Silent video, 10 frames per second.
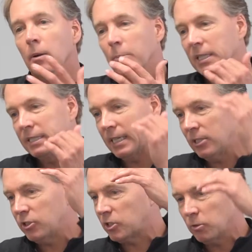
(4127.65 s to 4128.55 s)
But instead
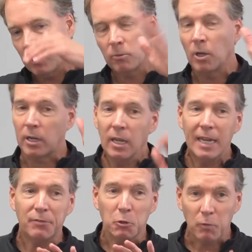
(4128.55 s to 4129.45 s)
of just doing, look,
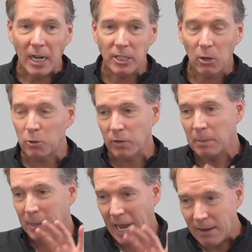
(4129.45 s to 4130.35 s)
if the red, yellow,
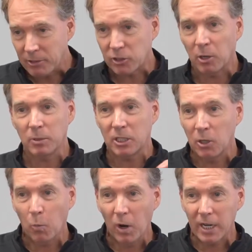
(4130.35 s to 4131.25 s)
green behavior chart was
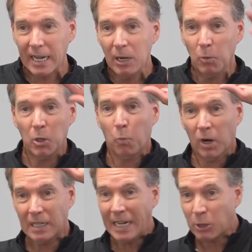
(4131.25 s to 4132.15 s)
gonna work, it would have
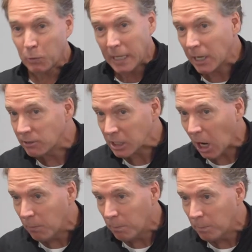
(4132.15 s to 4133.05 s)
worked like three years ago.